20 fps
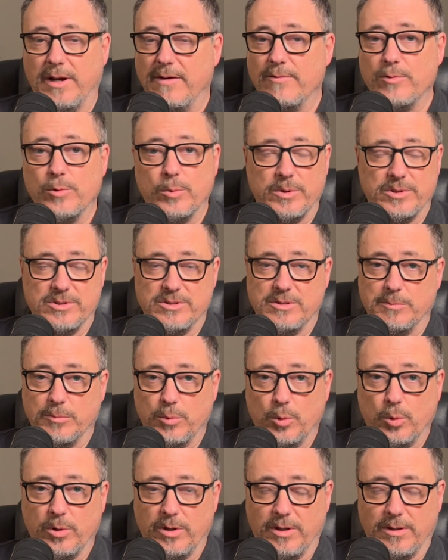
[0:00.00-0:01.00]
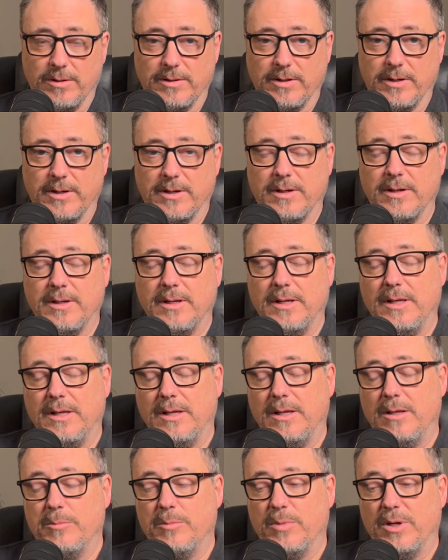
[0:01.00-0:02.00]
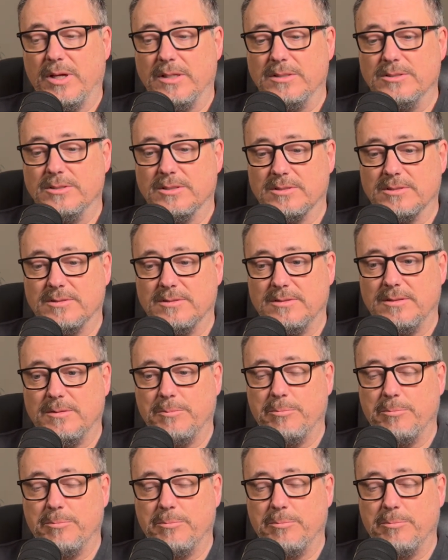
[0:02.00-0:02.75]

Everyone's important there, but just